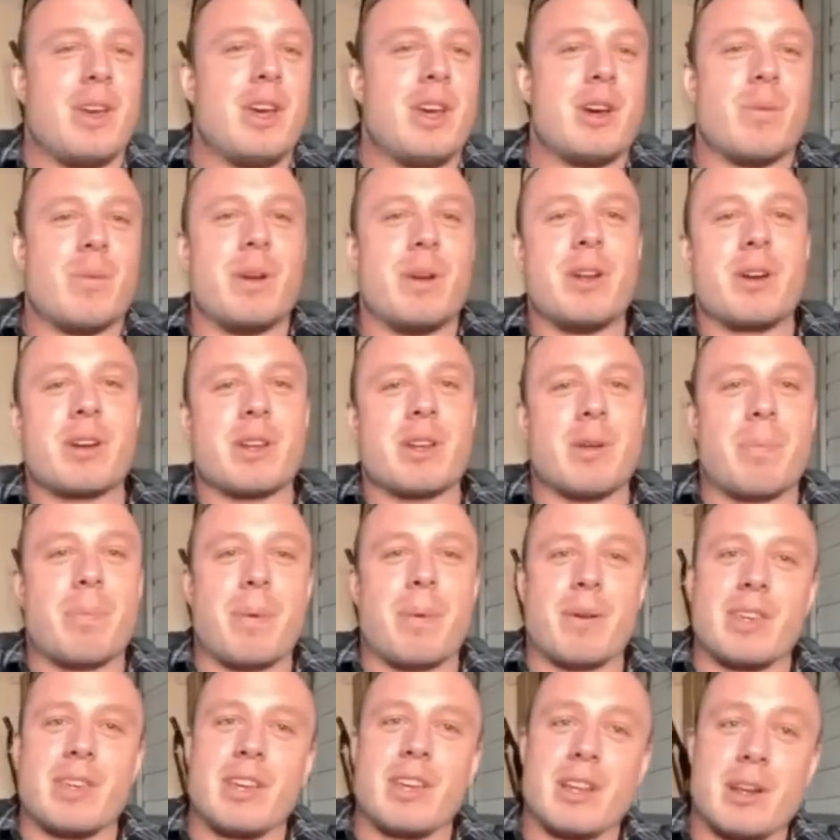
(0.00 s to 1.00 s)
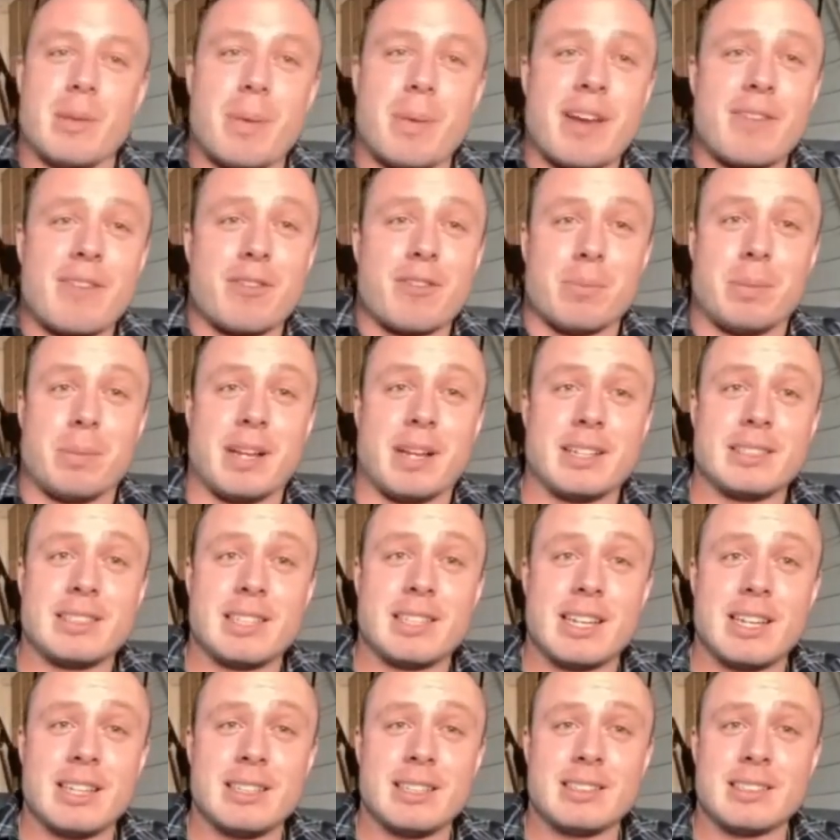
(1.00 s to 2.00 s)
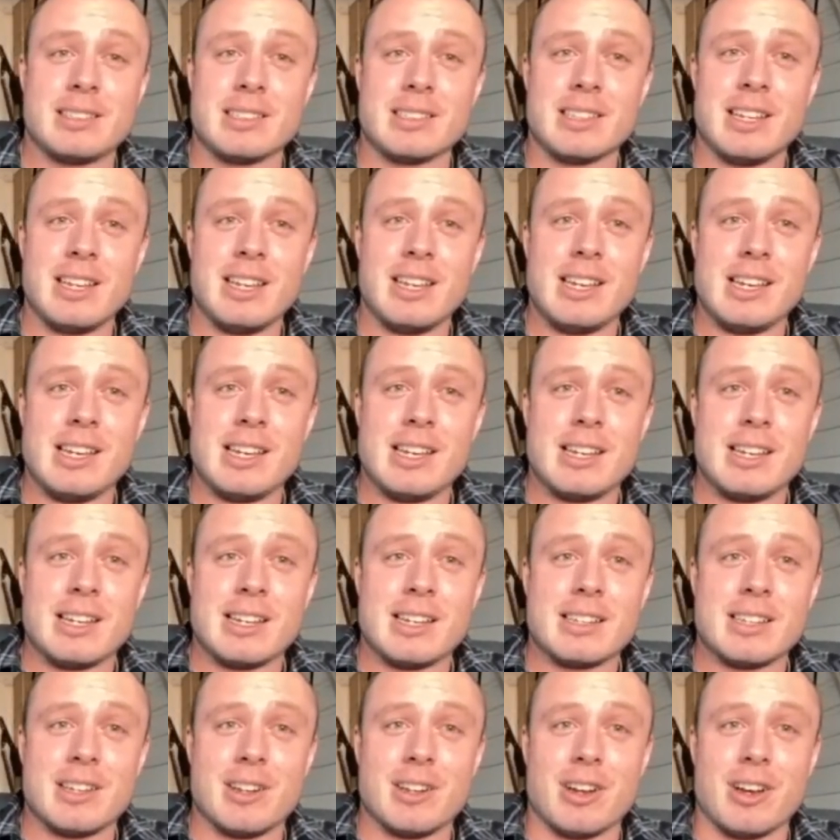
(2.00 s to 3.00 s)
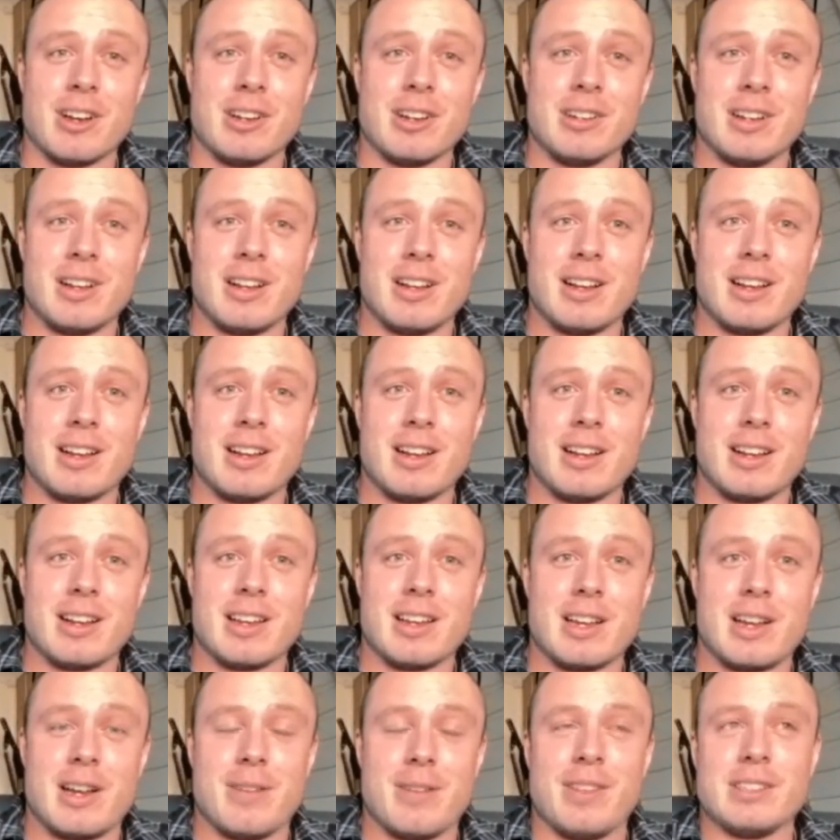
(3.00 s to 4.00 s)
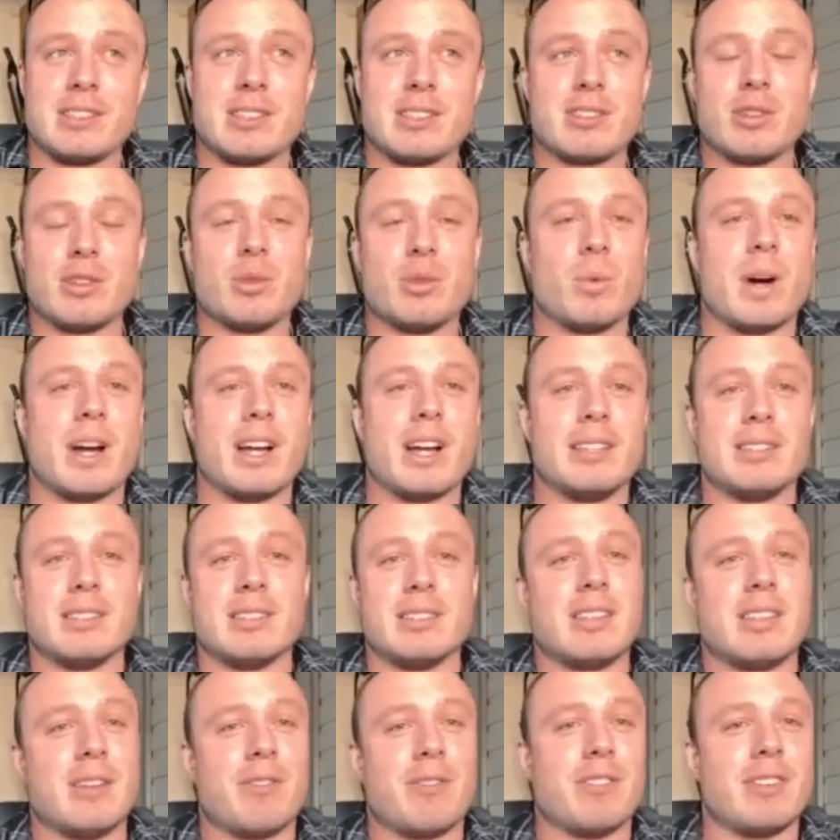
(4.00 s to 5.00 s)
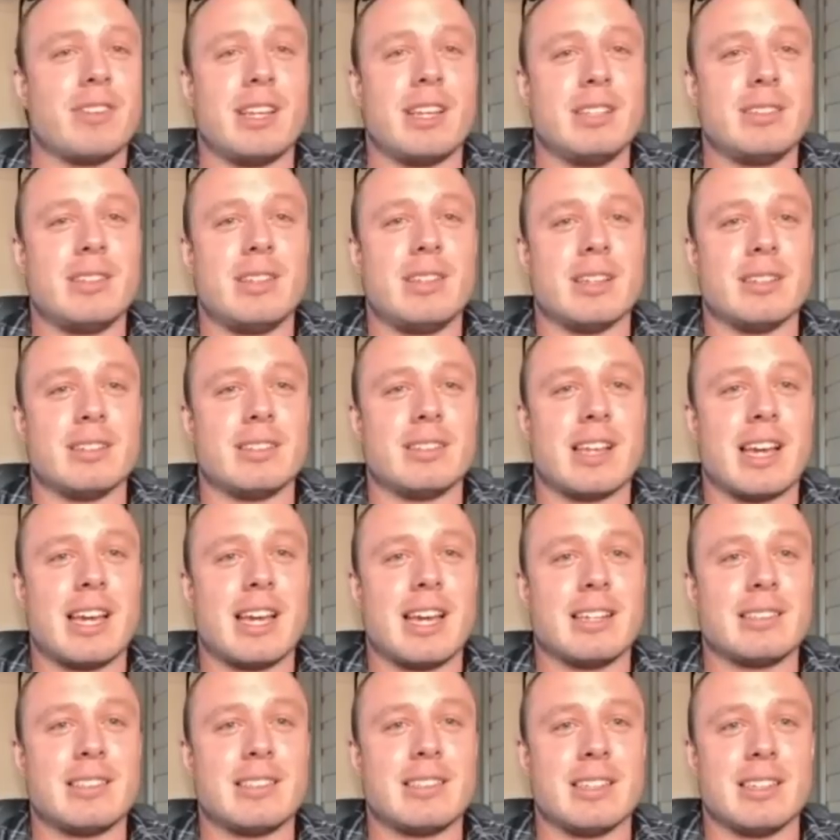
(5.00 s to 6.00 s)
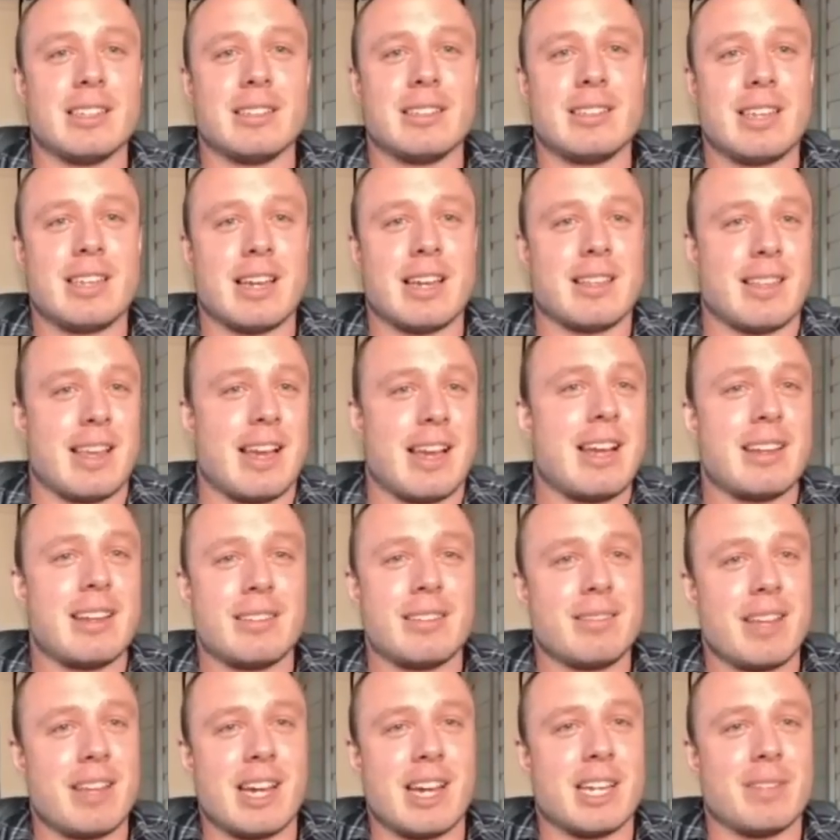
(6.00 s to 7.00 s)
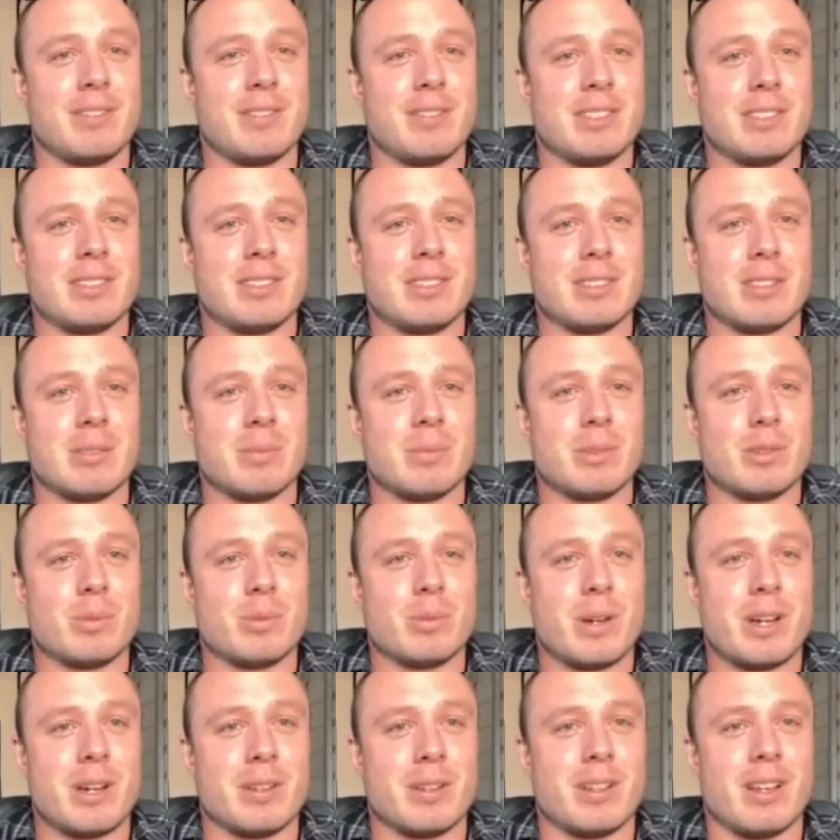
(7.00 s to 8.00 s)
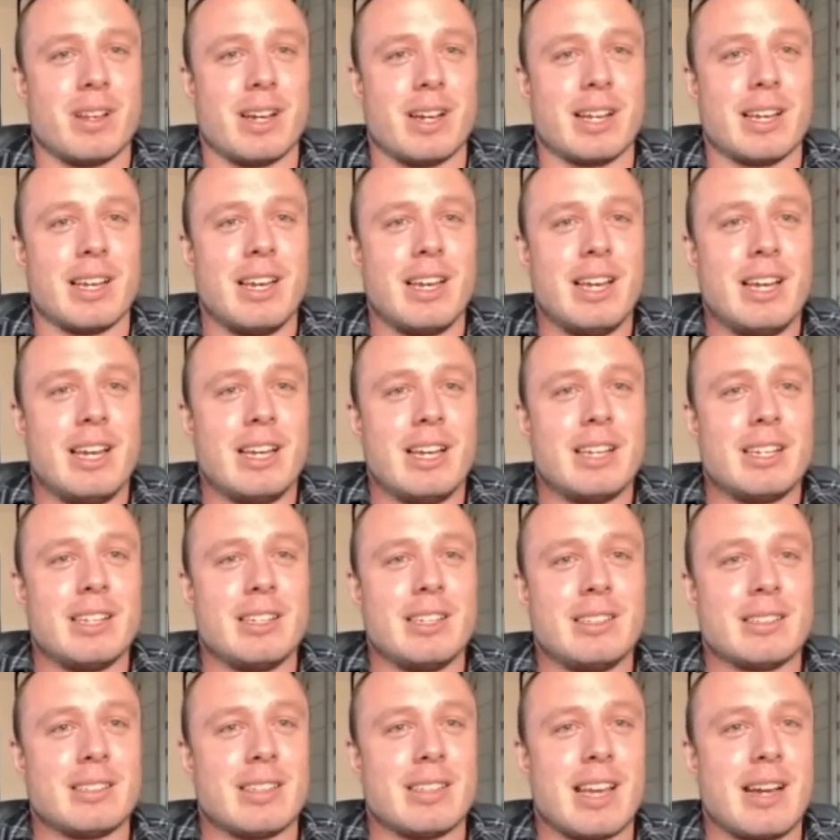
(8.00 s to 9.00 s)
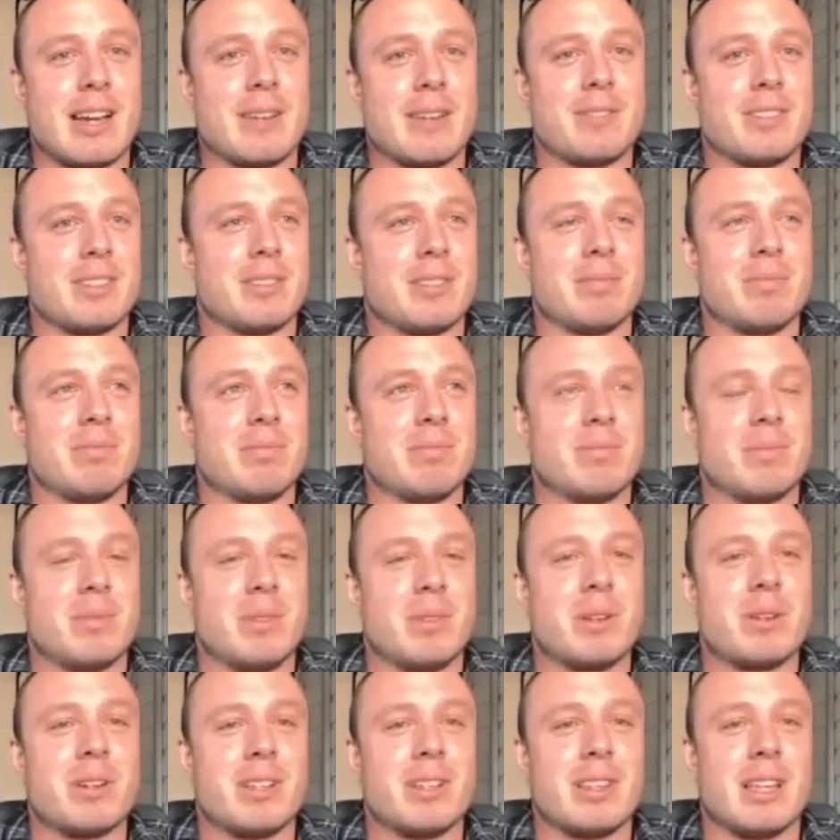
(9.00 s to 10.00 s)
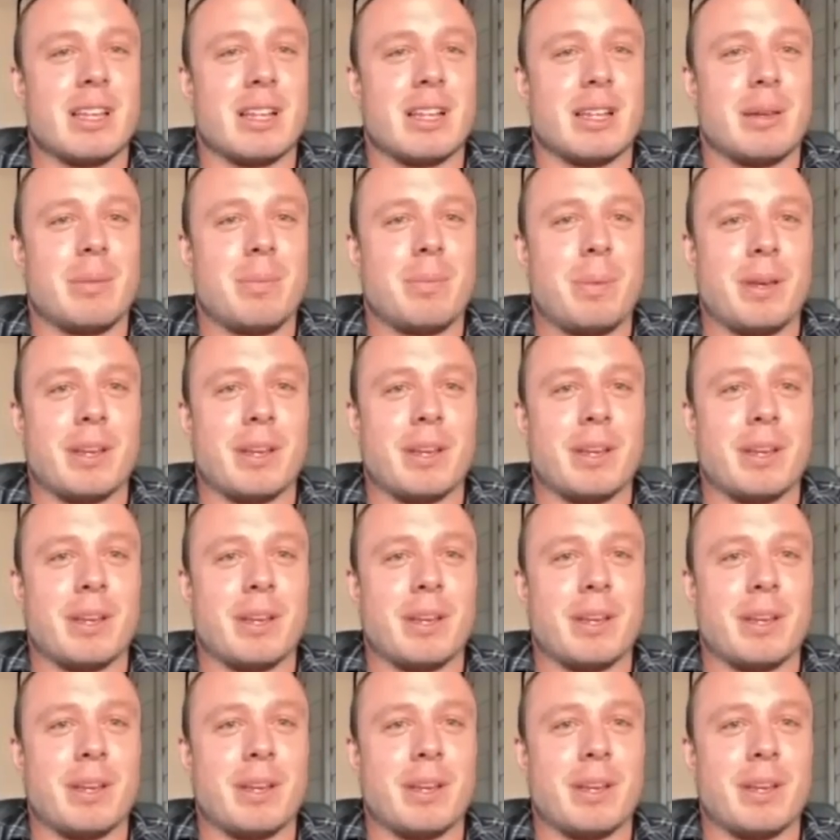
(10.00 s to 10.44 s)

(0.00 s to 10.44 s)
not going to you're going to pay for blood tests, and there's still ways, there's different things you can take to get that out of your system as well. Like, you just have to look at the Olympics.